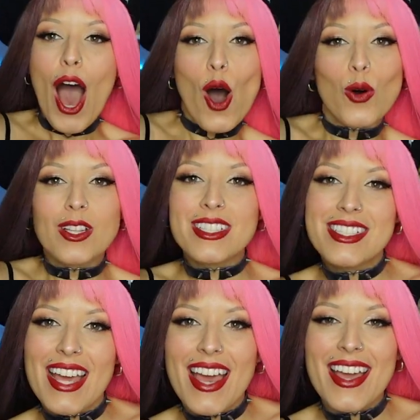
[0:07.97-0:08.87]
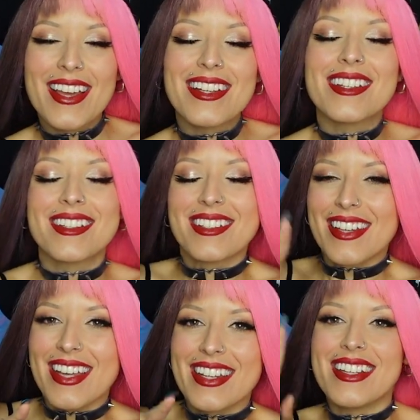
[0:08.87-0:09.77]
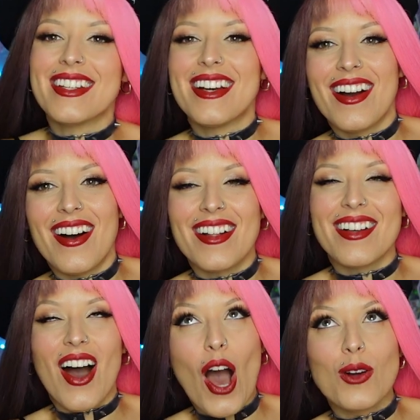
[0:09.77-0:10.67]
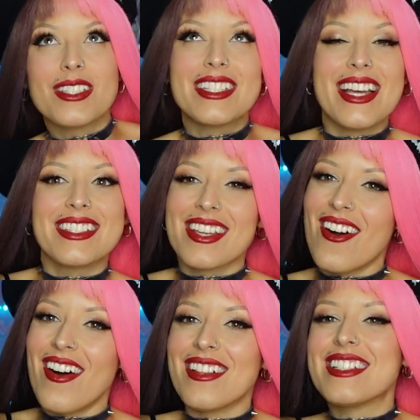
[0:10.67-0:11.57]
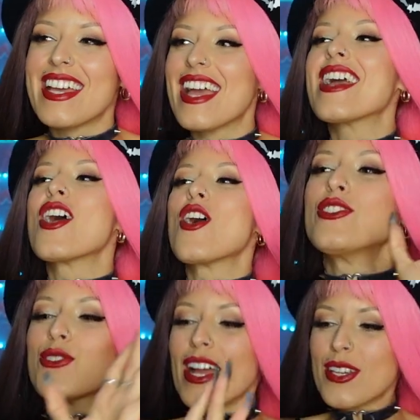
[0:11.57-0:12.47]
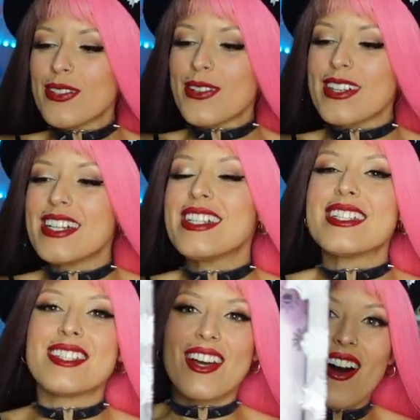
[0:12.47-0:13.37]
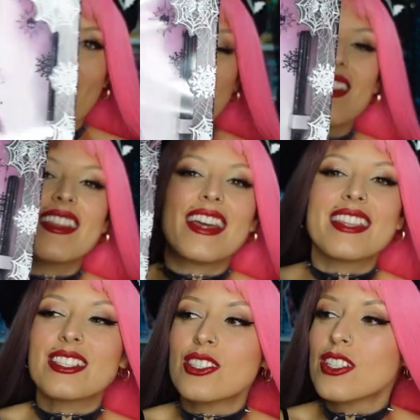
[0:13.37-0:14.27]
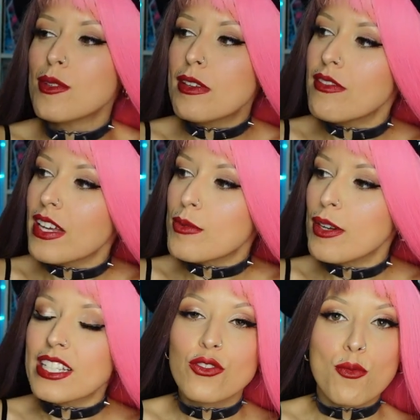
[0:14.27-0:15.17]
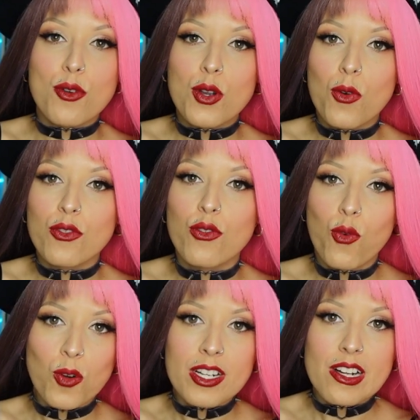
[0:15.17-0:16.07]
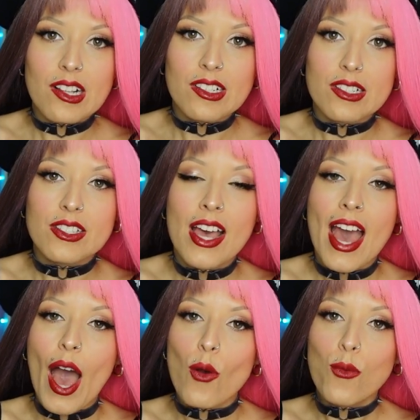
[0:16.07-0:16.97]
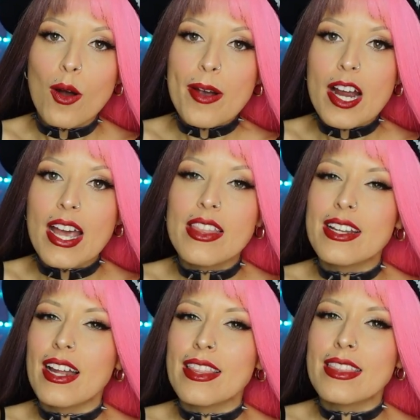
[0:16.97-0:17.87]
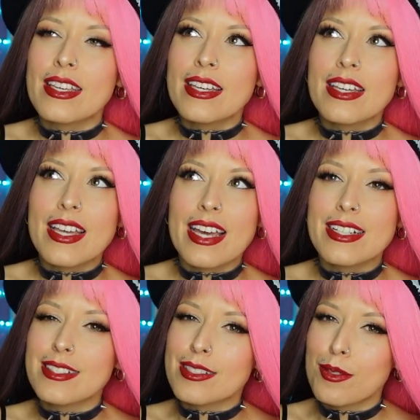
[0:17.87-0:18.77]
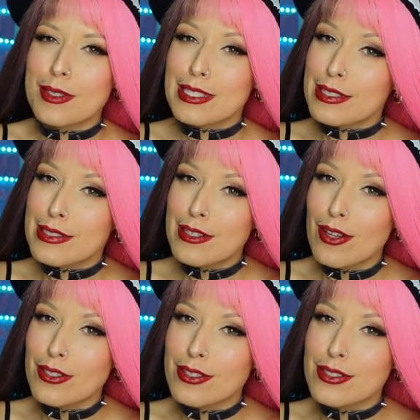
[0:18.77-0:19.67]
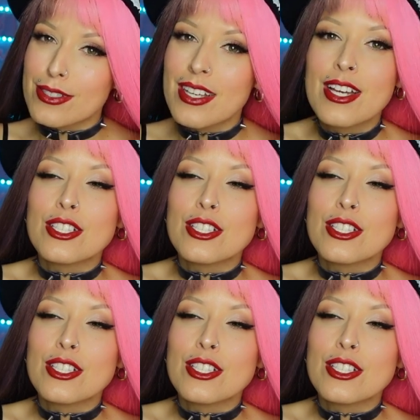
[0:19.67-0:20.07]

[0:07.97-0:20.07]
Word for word: Howliday. Get it? howliday instead of holiday. Draculaura doll. Like this is going to be available I guess for pre-order for $40 at Walmart and then I think in Canada is going to be $60.